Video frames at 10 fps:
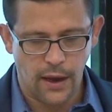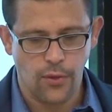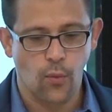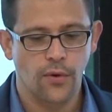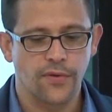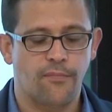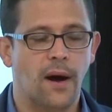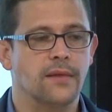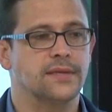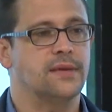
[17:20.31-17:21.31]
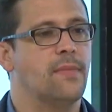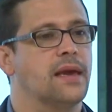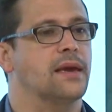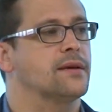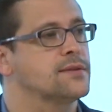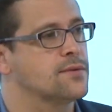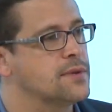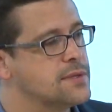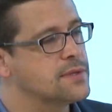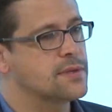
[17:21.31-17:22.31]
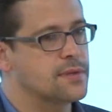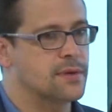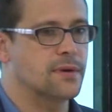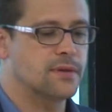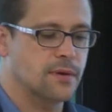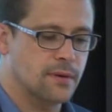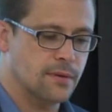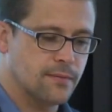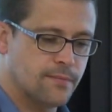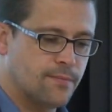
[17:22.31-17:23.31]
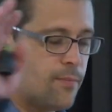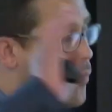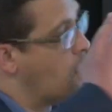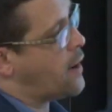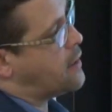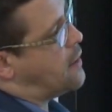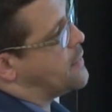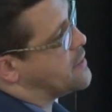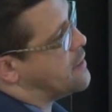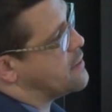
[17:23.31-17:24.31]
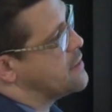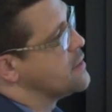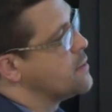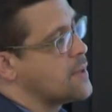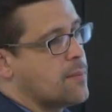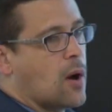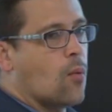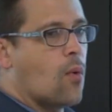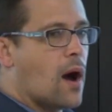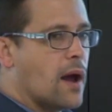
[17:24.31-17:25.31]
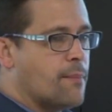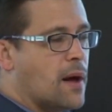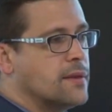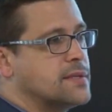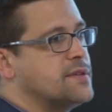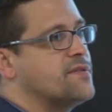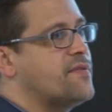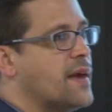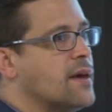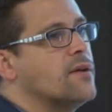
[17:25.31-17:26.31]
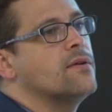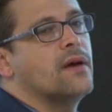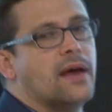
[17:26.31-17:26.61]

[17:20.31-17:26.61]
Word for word: uh, the world of policy making. So this is the, the poor economics talks a little bit about why policies fail